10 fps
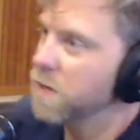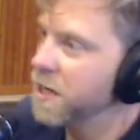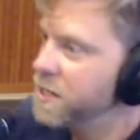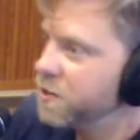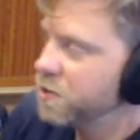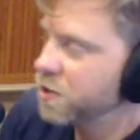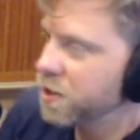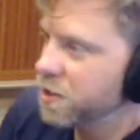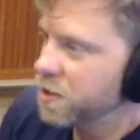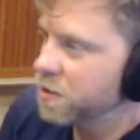attention
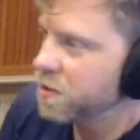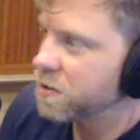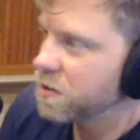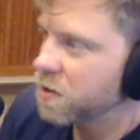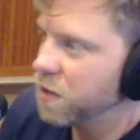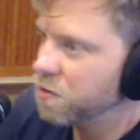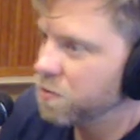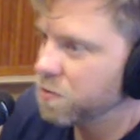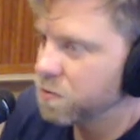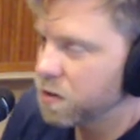is I
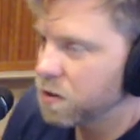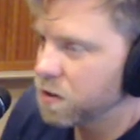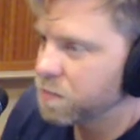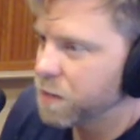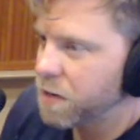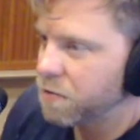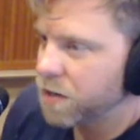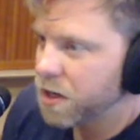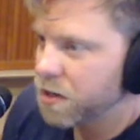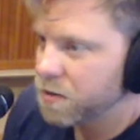do pirate
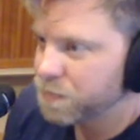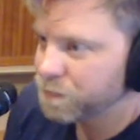radio.